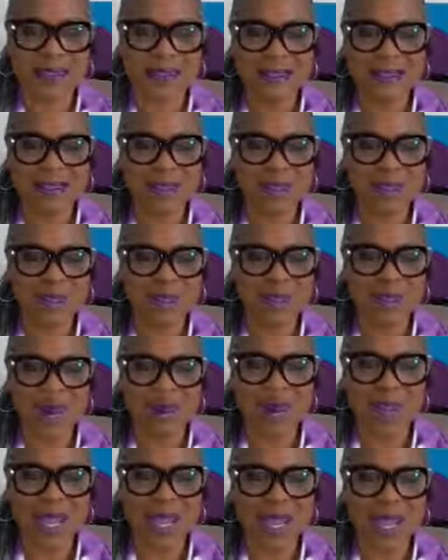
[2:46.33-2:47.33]
We
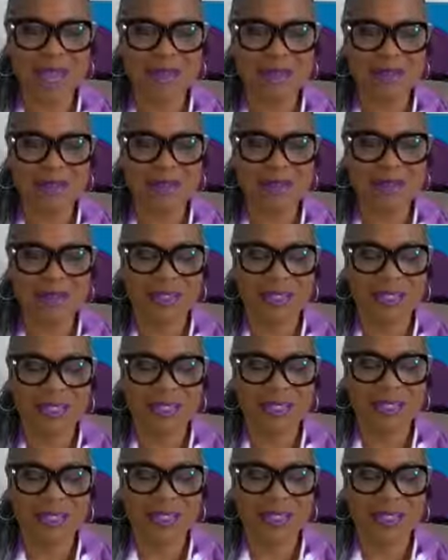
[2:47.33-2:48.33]
all have
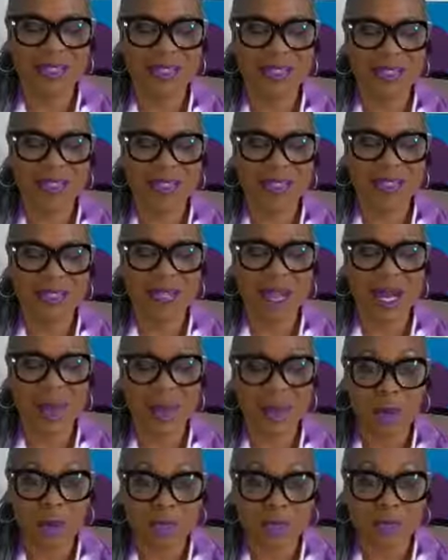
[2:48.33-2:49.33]
a
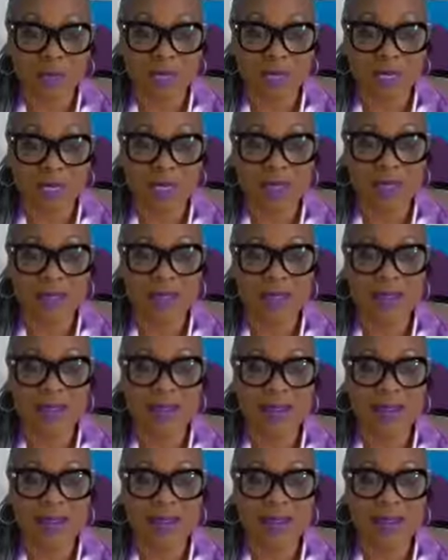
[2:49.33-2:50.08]
purpose.